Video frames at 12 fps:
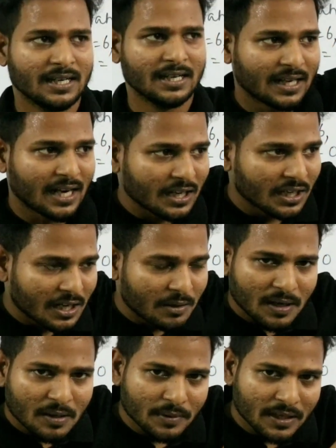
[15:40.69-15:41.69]
In
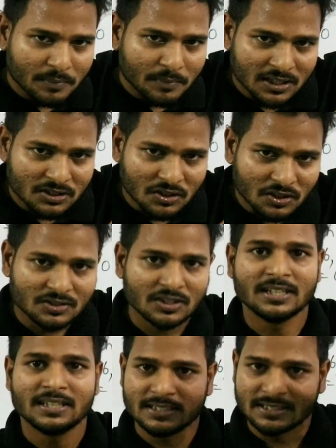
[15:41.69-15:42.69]
trigonal bipyramidal
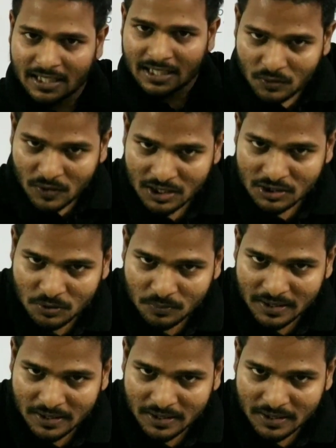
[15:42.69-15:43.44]
structure, it is a regular